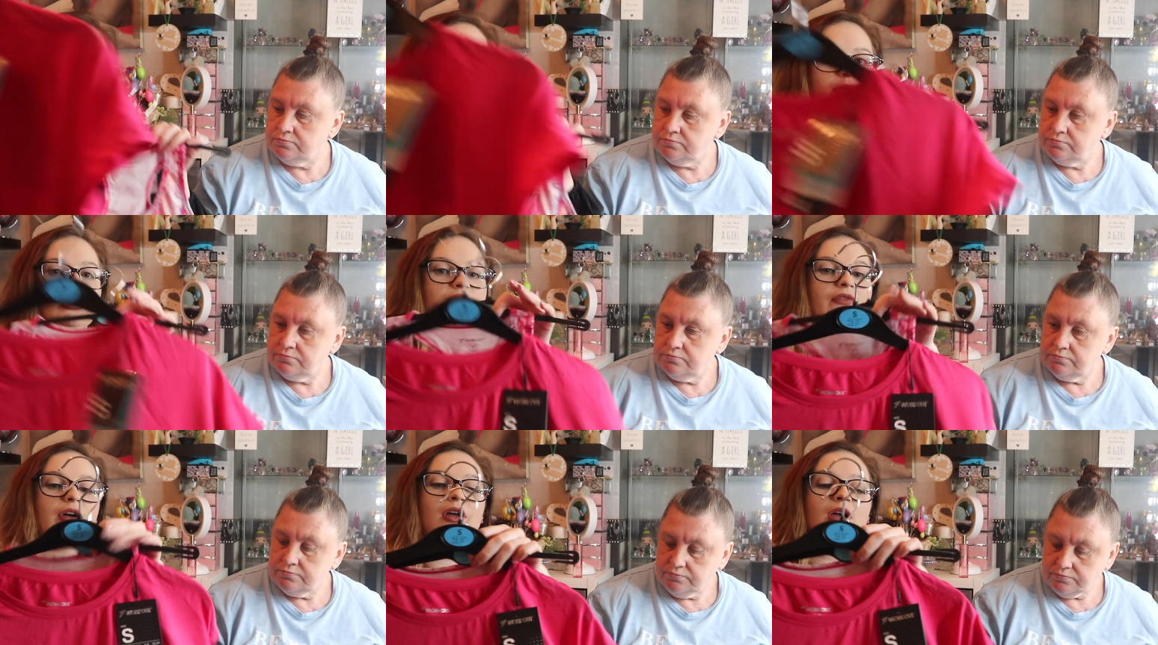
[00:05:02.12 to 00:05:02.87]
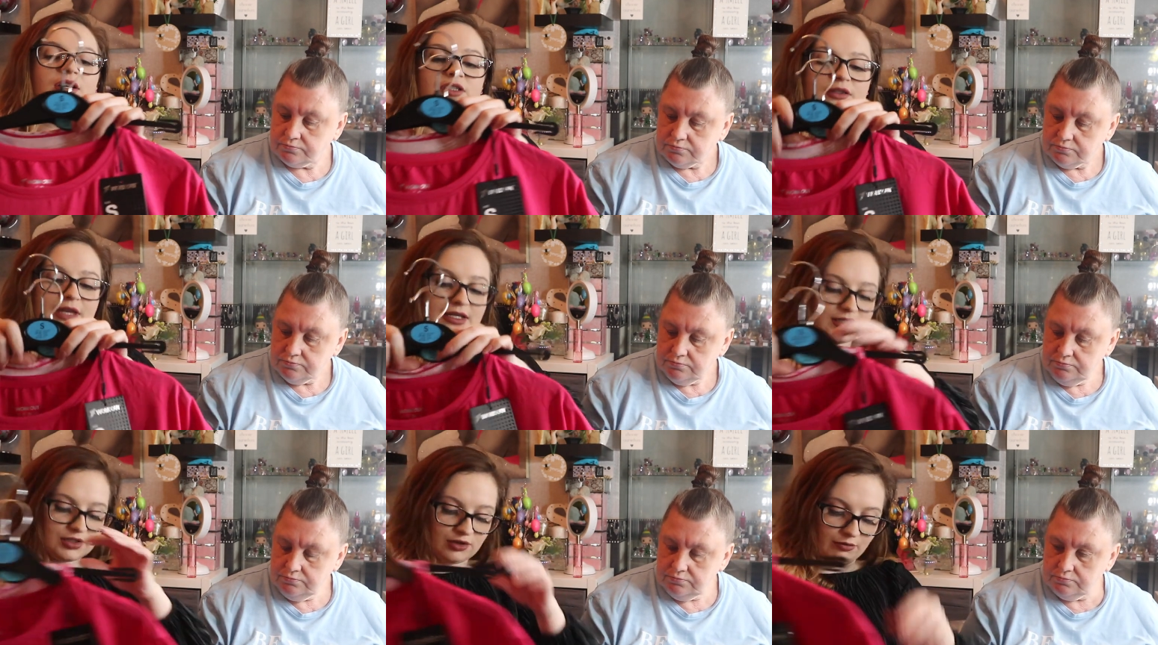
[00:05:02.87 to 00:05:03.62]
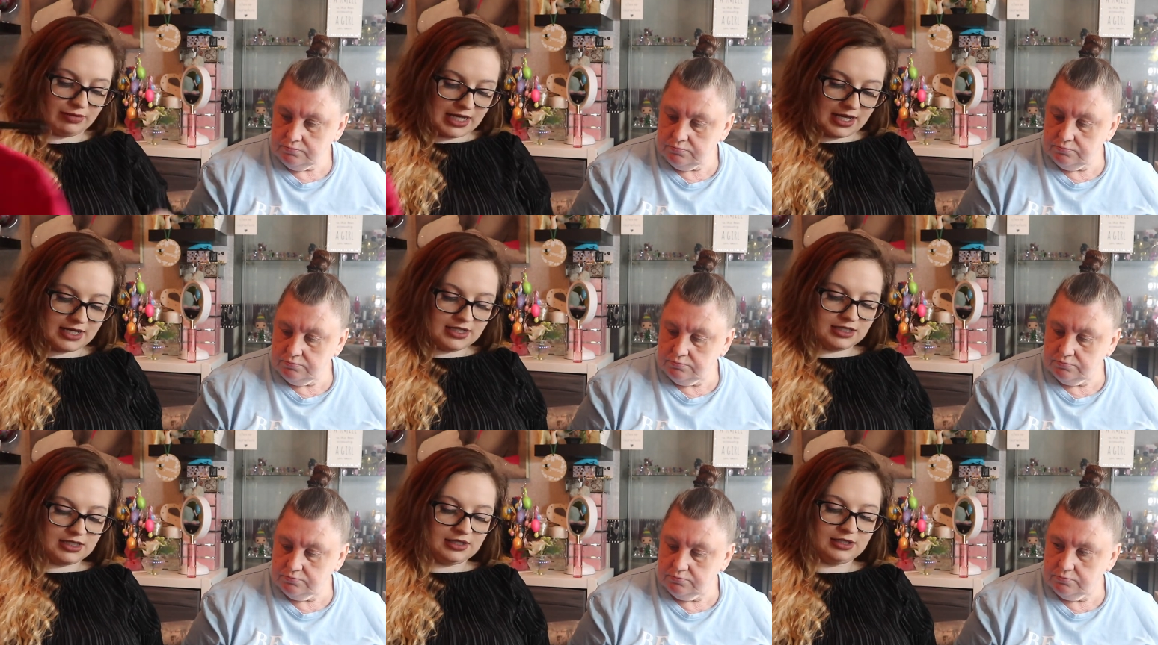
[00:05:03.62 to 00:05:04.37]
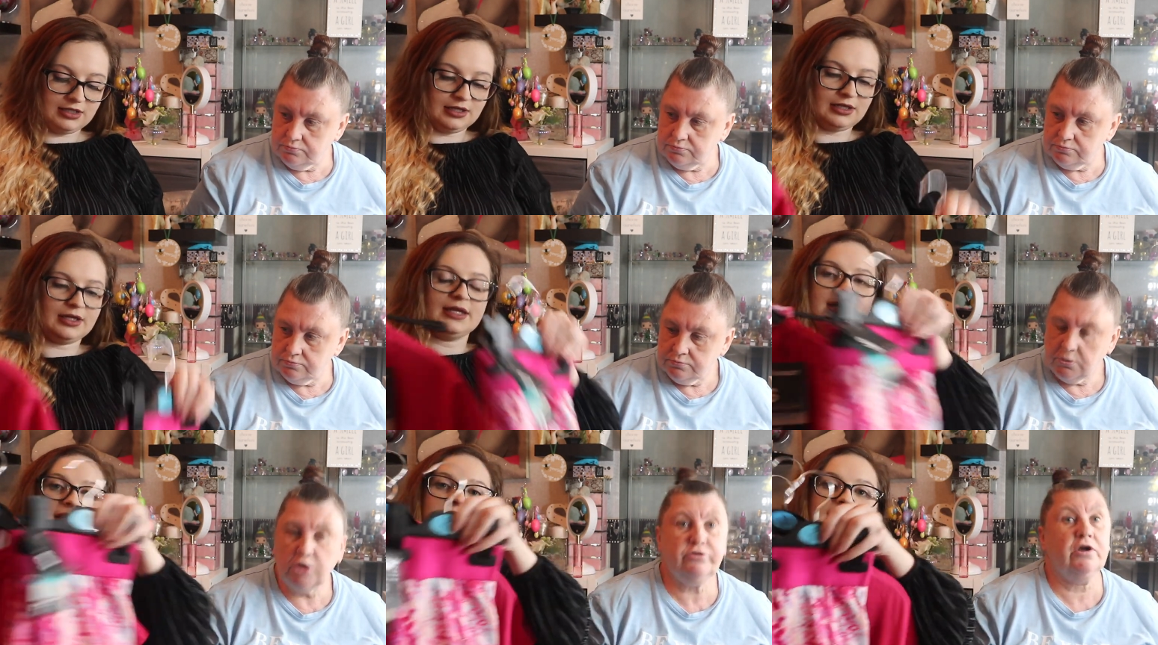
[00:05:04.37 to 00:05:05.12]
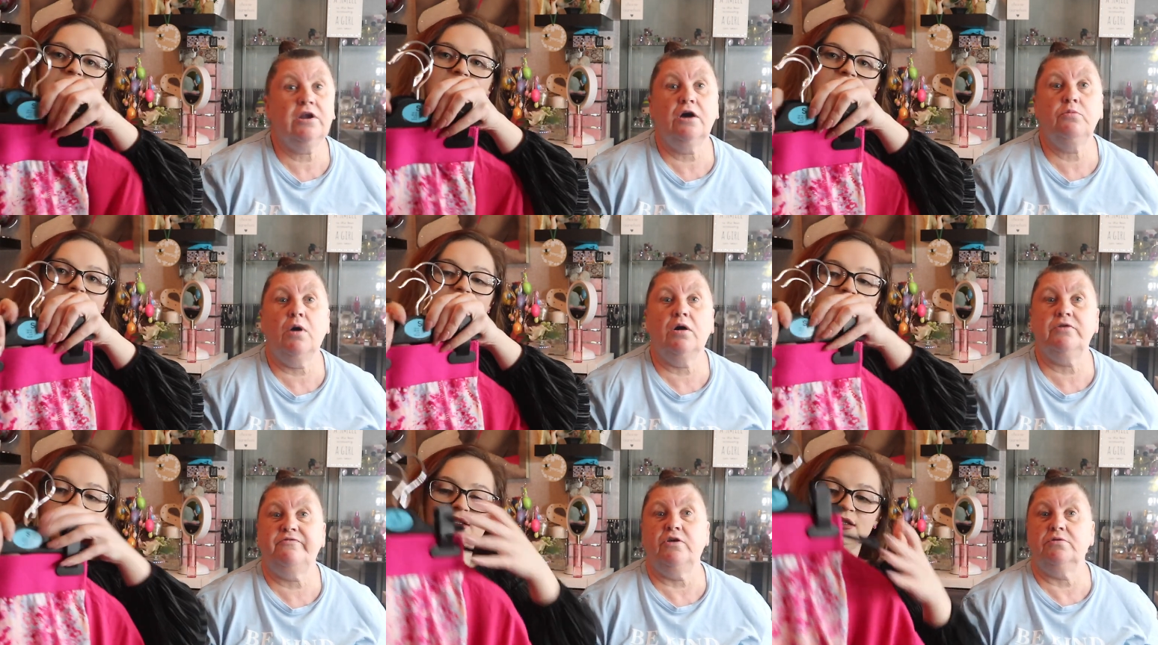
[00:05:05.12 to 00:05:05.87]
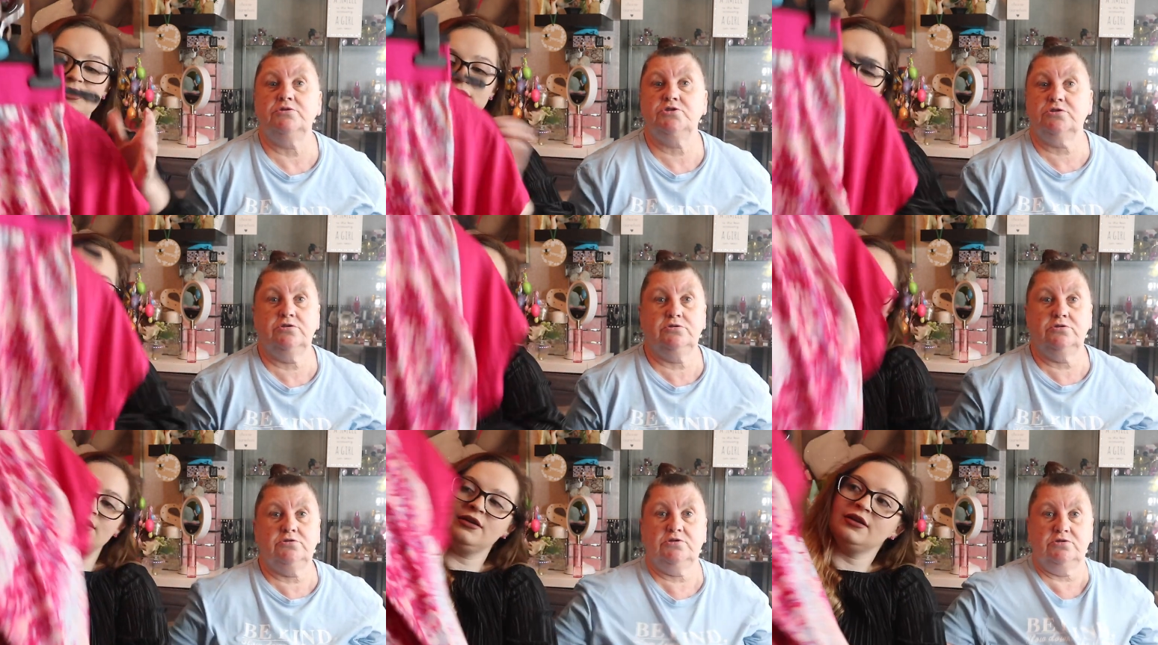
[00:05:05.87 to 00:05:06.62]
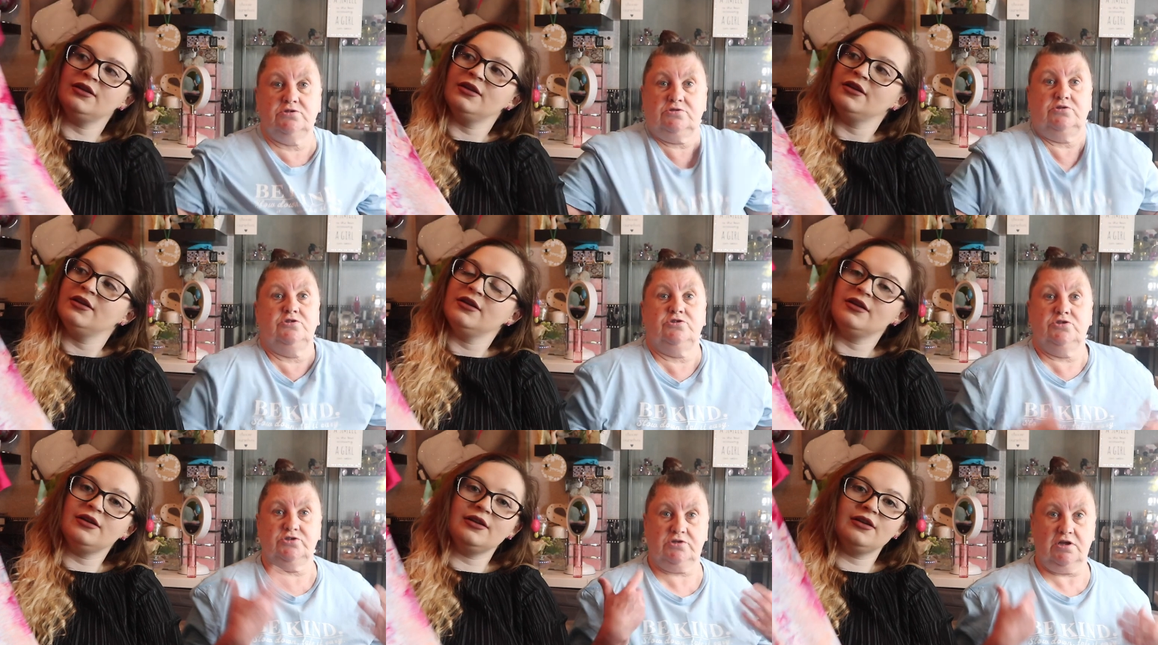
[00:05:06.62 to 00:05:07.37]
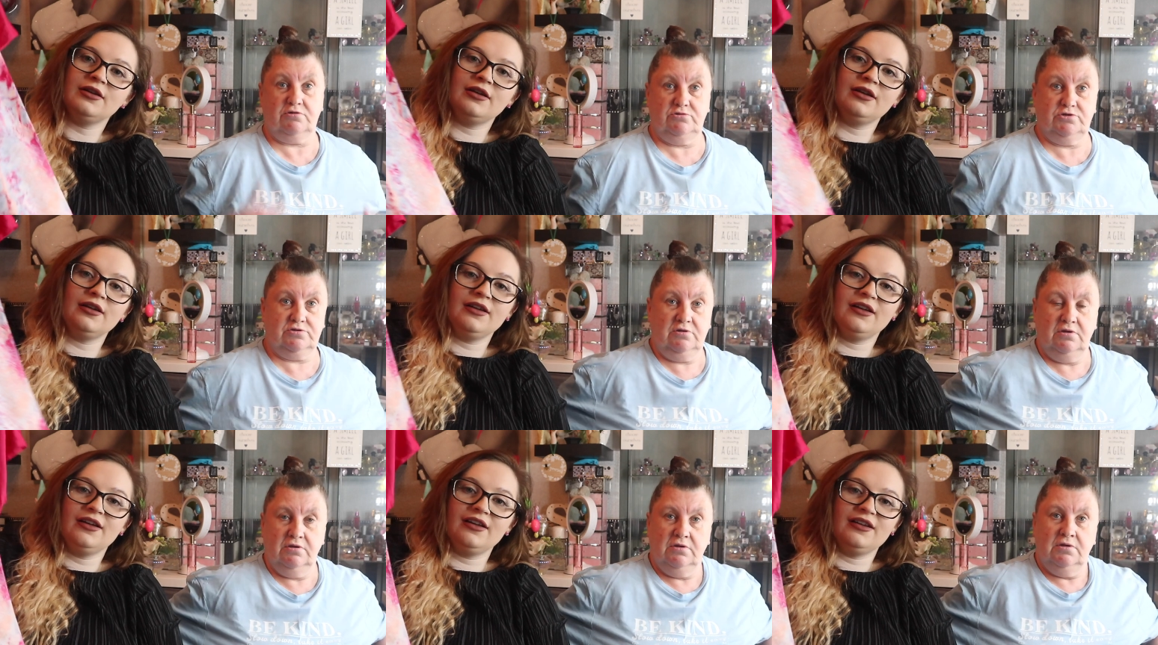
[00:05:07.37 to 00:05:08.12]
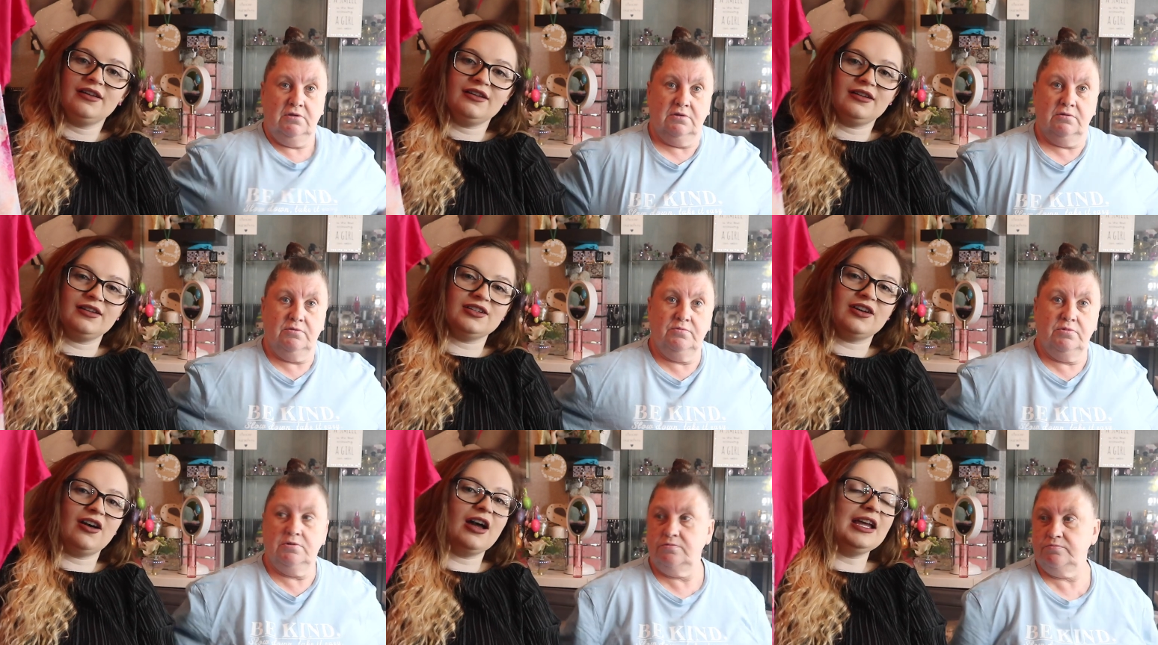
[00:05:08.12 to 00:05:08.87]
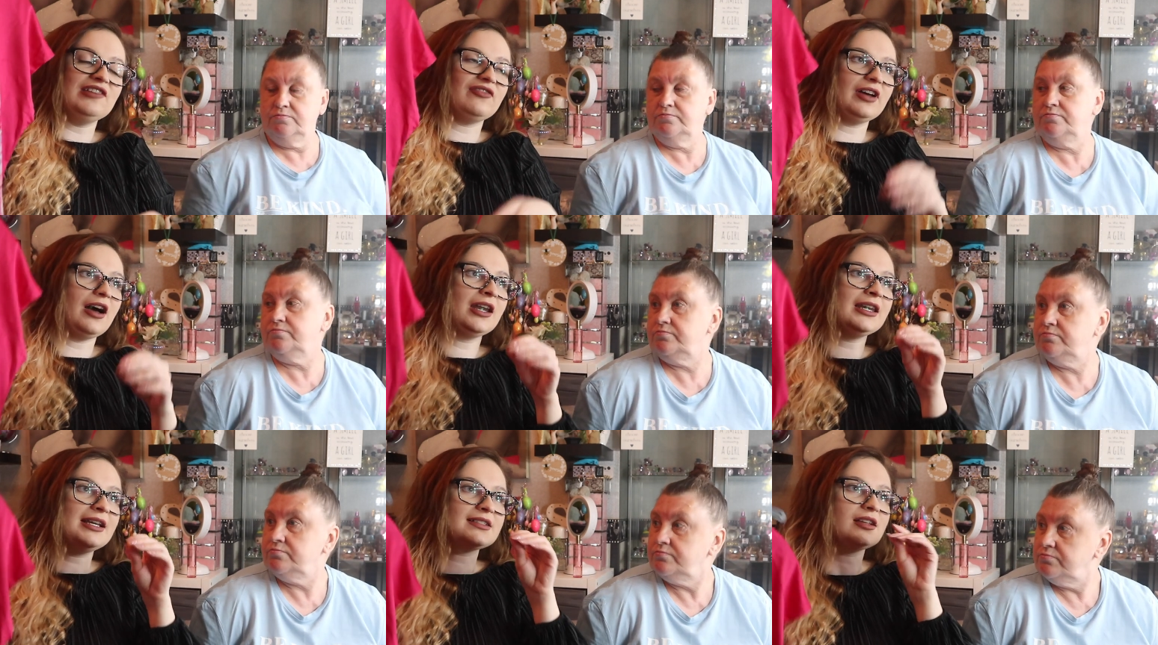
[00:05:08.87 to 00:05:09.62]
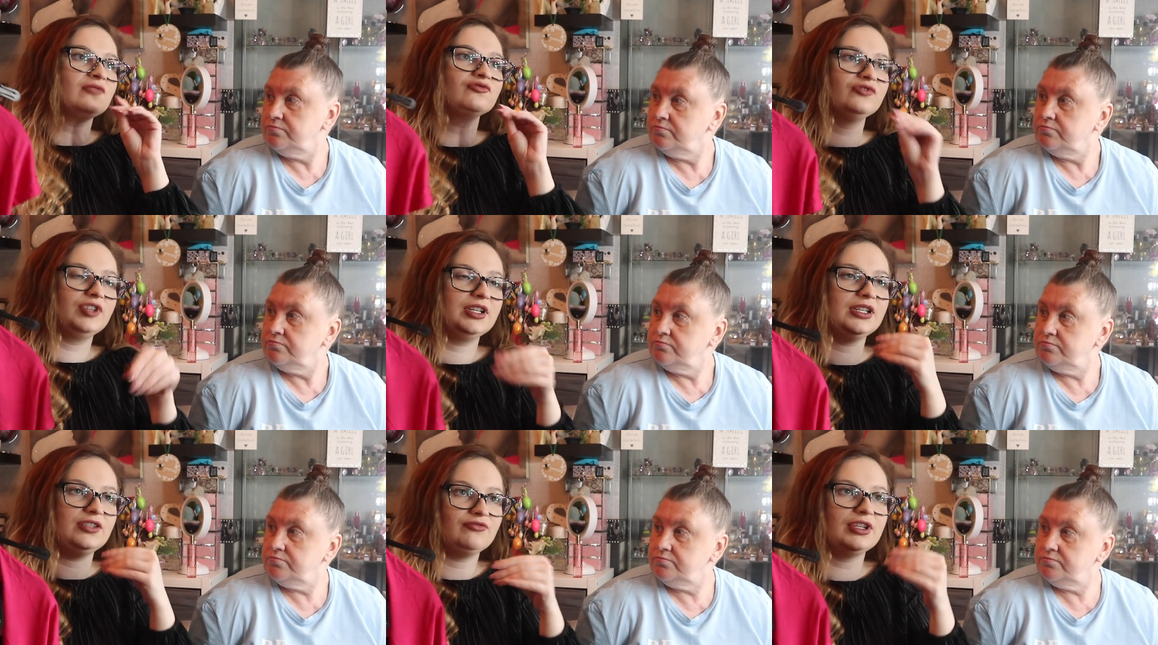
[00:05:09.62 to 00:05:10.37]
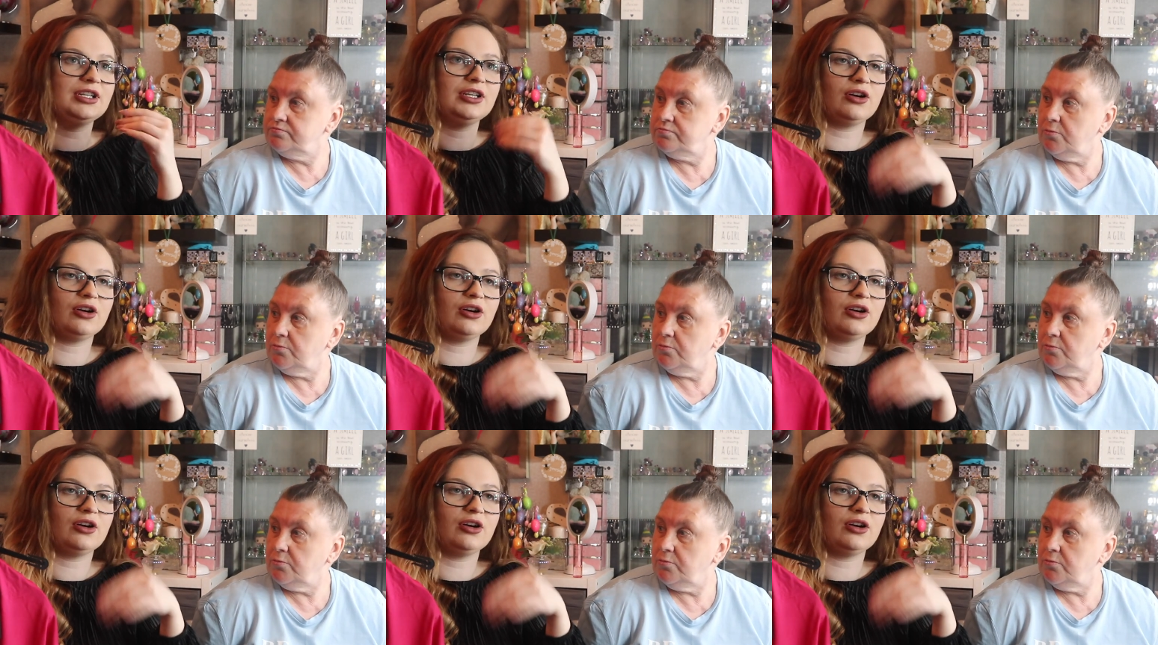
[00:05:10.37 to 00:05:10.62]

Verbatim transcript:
Speaker 1: to go over. So that's not bad.
Speaker 2: I don't 16. know why viewers
Speaker 1: just it just goes. And I, if unless I'm really really